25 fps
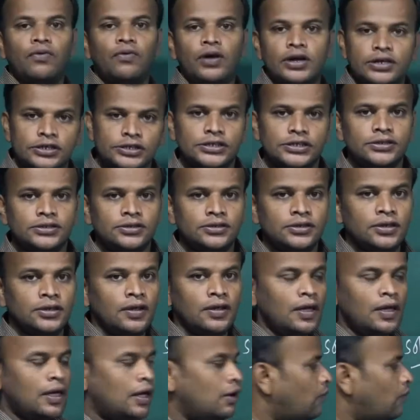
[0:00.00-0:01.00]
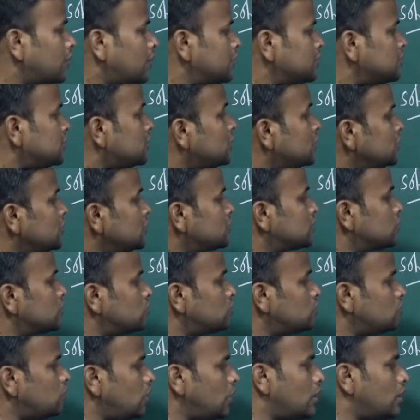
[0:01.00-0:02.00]
function. What is the reason
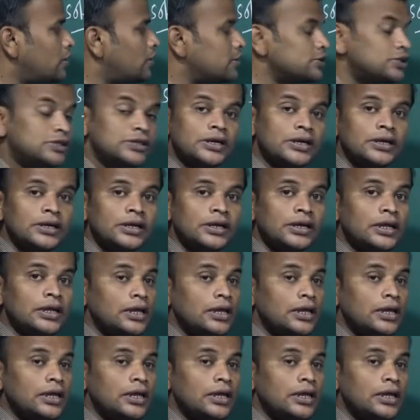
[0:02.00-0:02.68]
to take cos here?